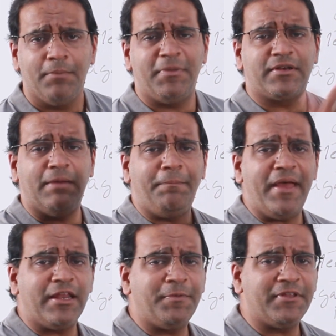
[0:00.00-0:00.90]
But
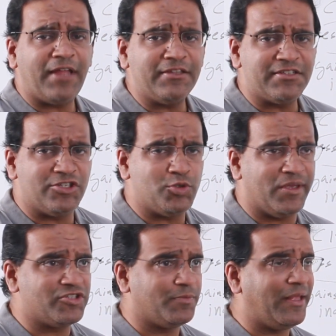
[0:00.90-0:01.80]
compare it with another
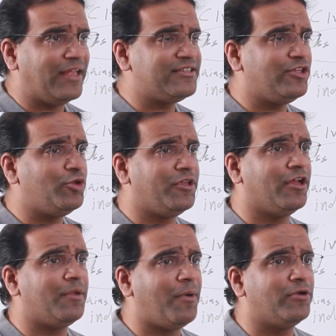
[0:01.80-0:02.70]
situation where, let's say, you
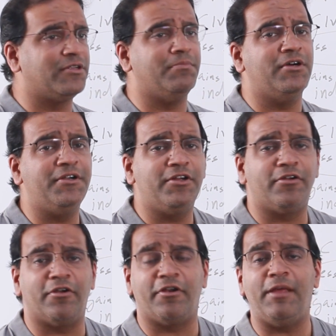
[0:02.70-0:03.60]
hear about a murder
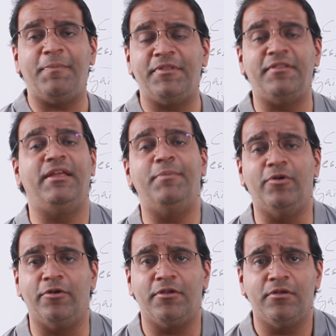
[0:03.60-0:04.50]
or a rape in the
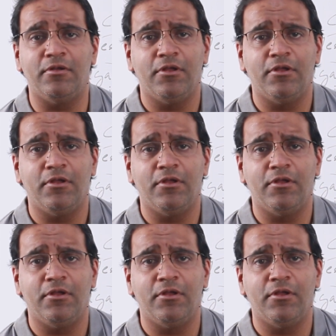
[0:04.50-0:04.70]
neighborhood.